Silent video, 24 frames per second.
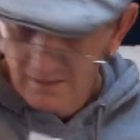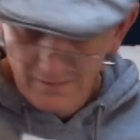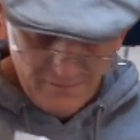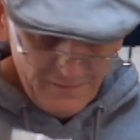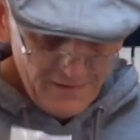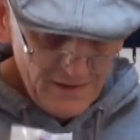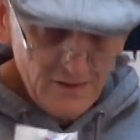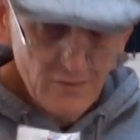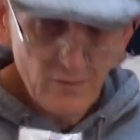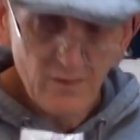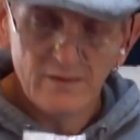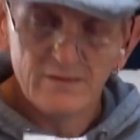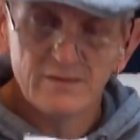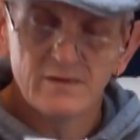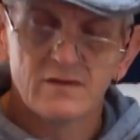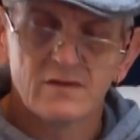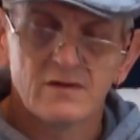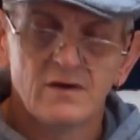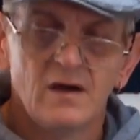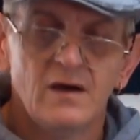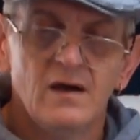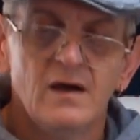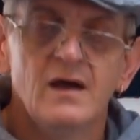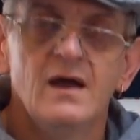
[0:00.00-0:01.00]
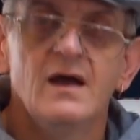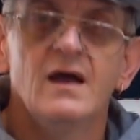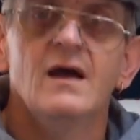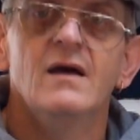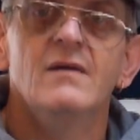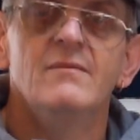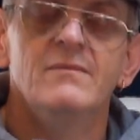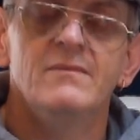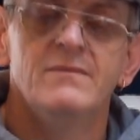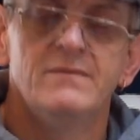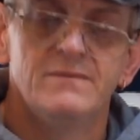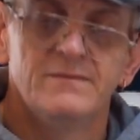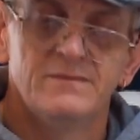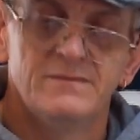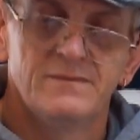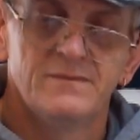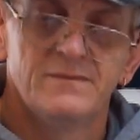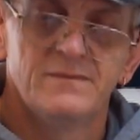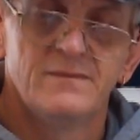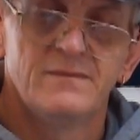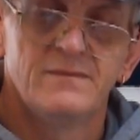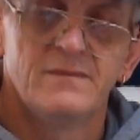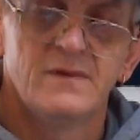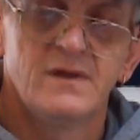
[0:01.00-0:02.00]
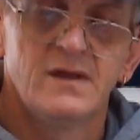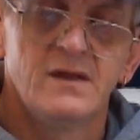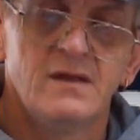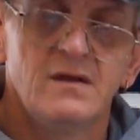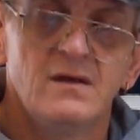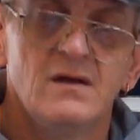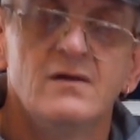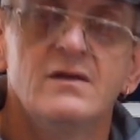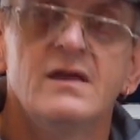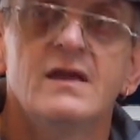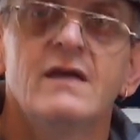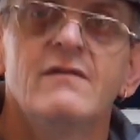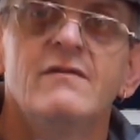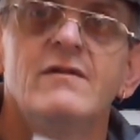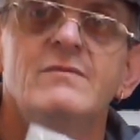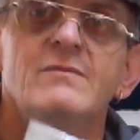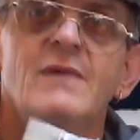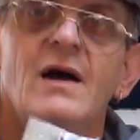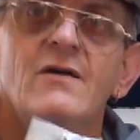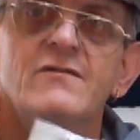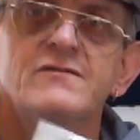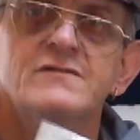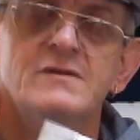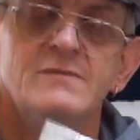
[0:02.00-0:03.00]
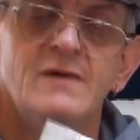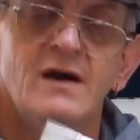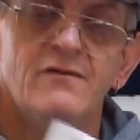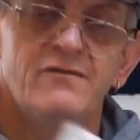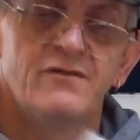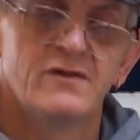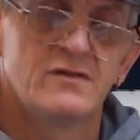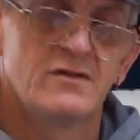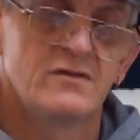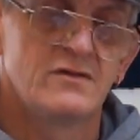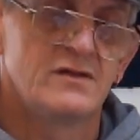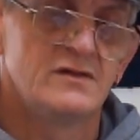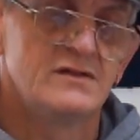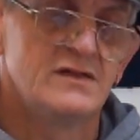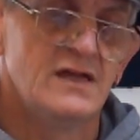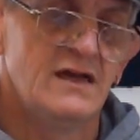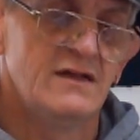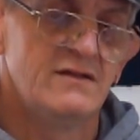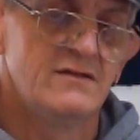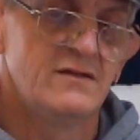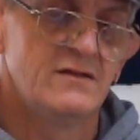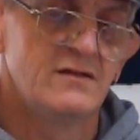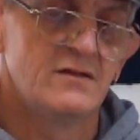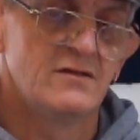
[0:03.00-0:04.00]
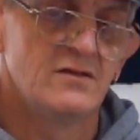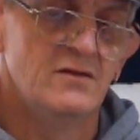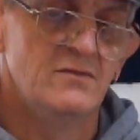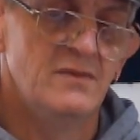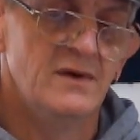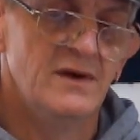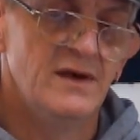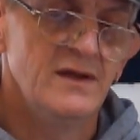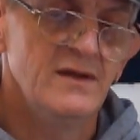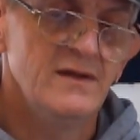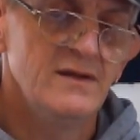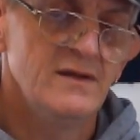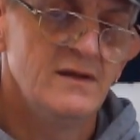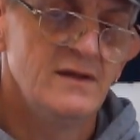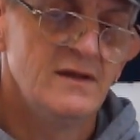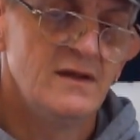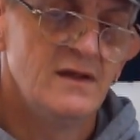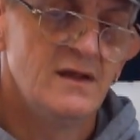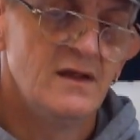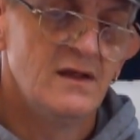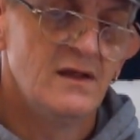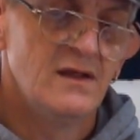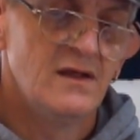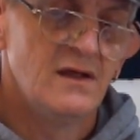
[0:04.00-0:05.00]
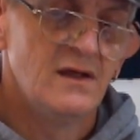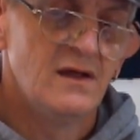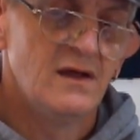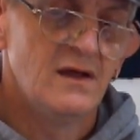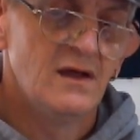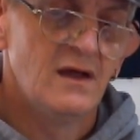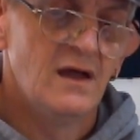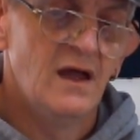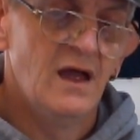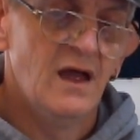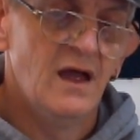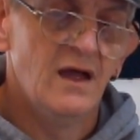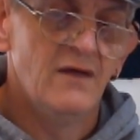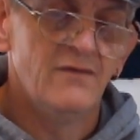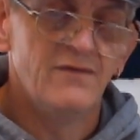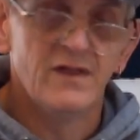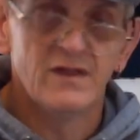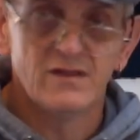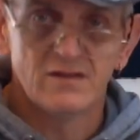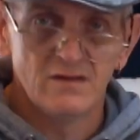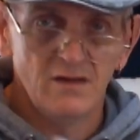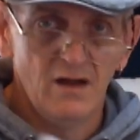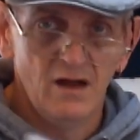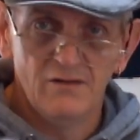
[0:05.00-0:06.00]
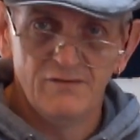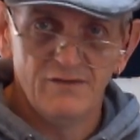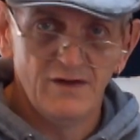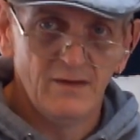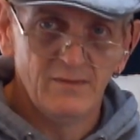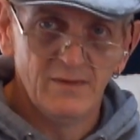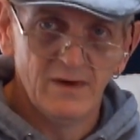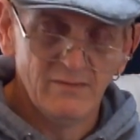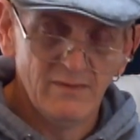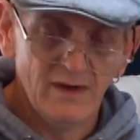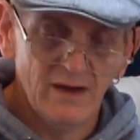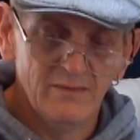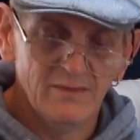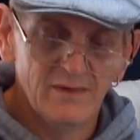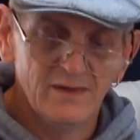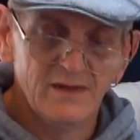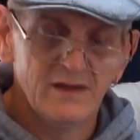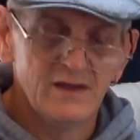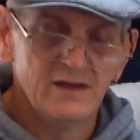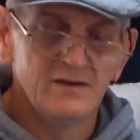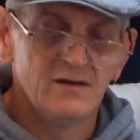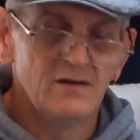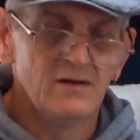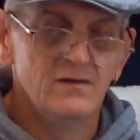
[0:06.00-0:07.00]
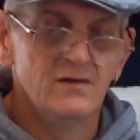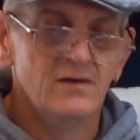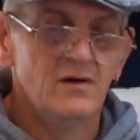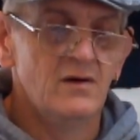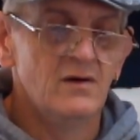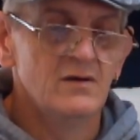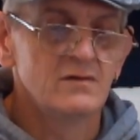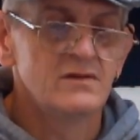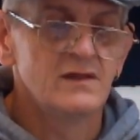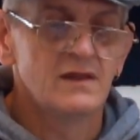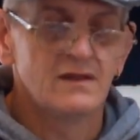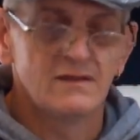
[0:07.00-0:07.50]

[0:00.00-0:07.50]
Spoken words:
This one's got, you know, you're giving mouth-to-mouth resuscitation to somebody that's not a family member that you don't know.